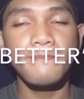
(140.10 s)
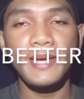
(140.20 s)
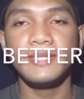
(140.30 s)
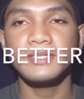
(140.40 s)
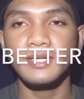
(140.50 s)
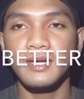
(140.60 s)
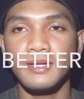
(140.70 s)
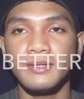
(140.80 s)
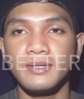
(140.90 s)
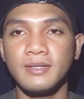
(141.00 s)
better.
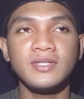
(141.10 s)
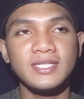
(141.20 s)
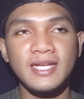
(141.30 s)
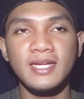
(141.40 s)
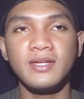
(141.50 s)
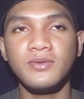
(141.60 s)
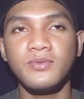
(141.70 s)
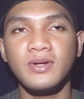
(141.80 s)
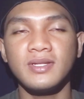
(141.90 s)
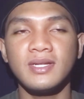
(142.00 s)
The second
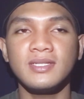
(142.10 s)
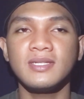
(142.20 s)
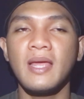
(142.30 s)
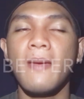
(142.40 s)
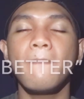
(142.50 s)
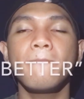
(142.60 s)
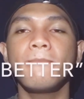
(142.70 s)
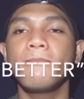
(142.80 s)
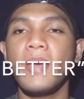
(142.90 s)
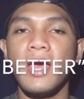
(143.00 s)
one is
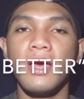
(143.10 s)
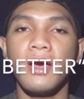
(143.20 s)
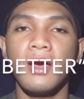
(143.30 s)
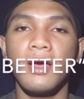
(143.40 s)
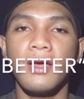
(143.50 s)
better,